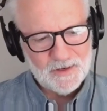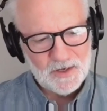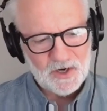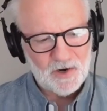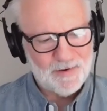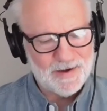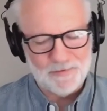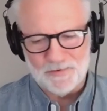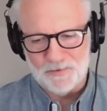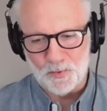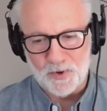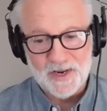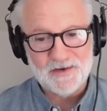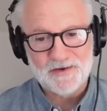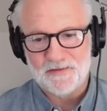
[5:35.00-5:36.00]
you know, I
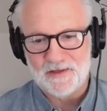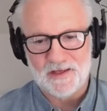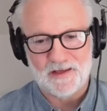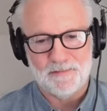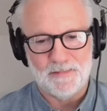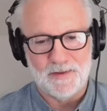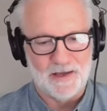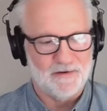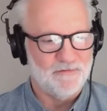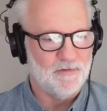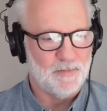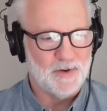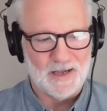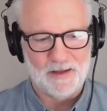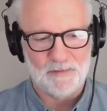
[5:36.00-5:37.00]
would read to them out of
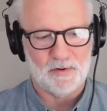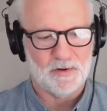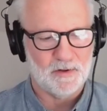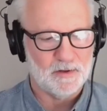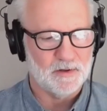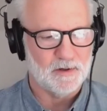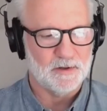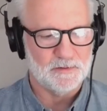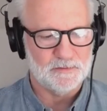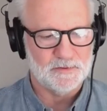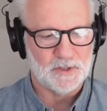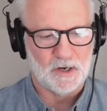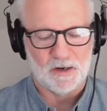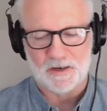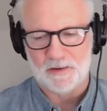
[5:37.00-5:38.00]
the Bible or
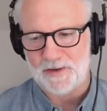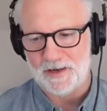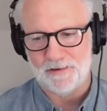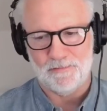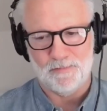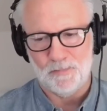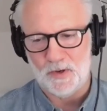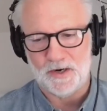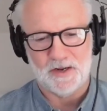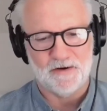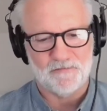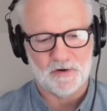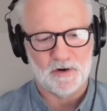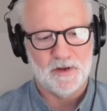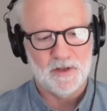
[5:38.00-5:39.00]
talk about
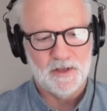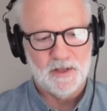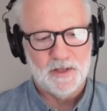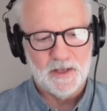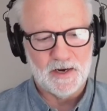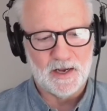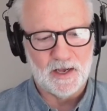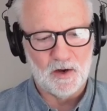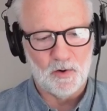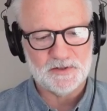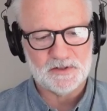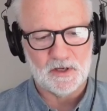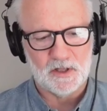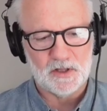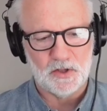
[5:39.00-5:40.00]
whatever. And I
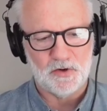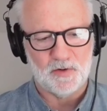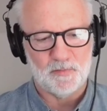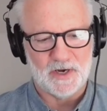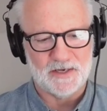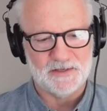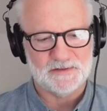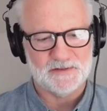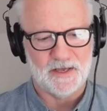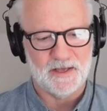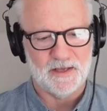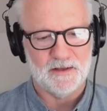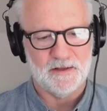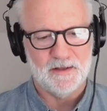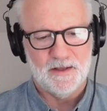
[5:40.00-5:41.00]
always concluded by
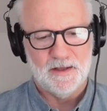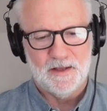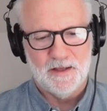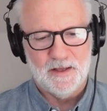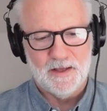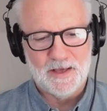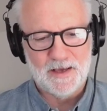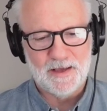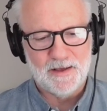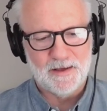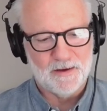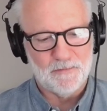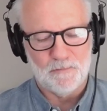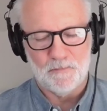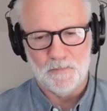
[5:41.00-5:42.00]
saying,
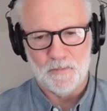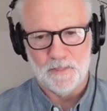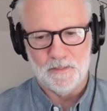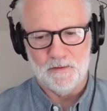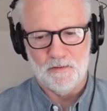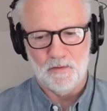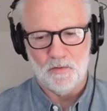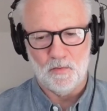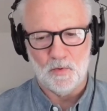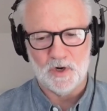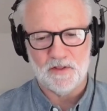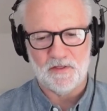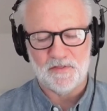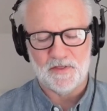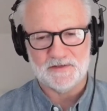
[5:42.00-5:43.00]
hey,
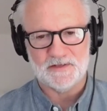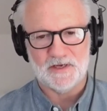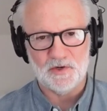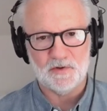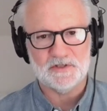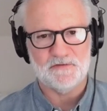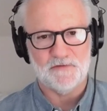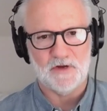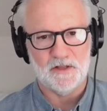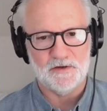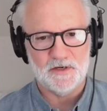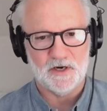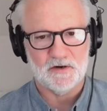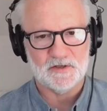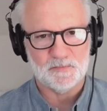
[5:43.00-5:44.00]
one of the things I do as a
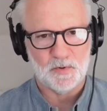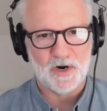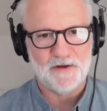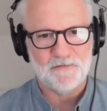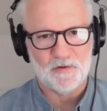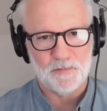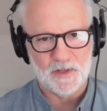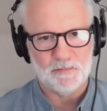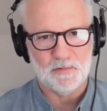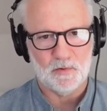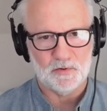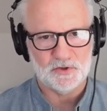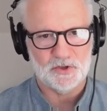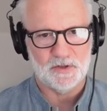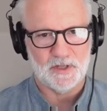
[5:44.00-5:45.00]
volunteer is pray for
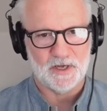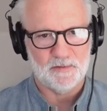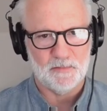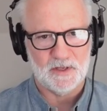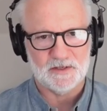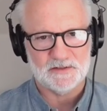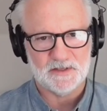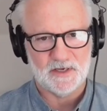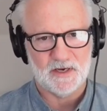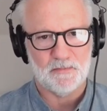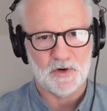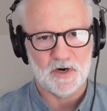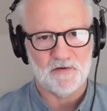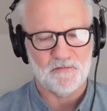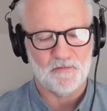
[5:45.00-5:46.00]
people. Would you like me to say
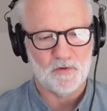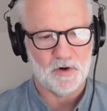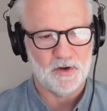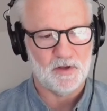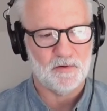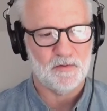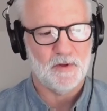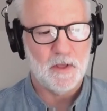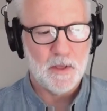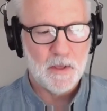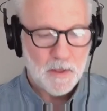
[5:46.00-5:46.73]
a prayer for you?